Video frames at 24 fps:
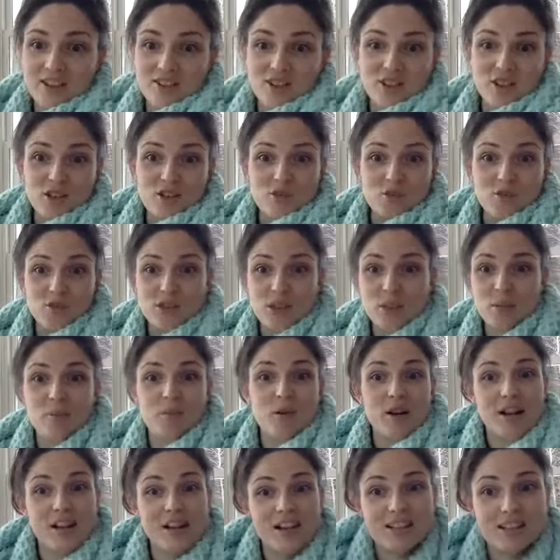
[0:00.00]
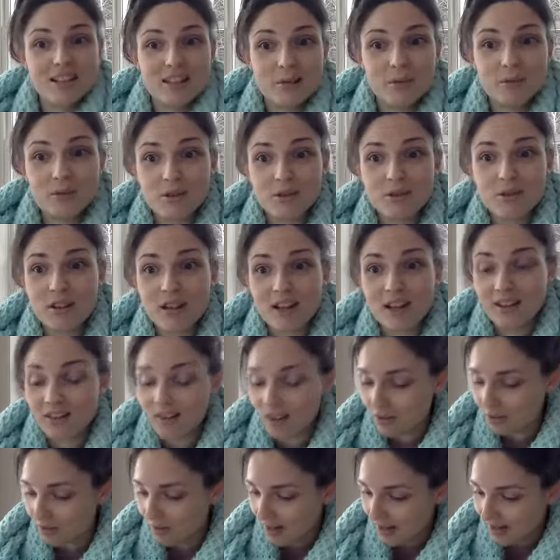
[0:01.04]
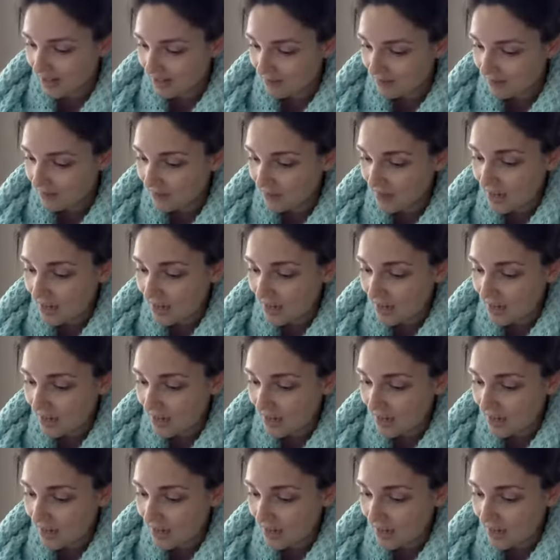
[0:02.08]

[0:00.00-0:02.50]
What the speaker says: So that's step 1 and step 2 done already.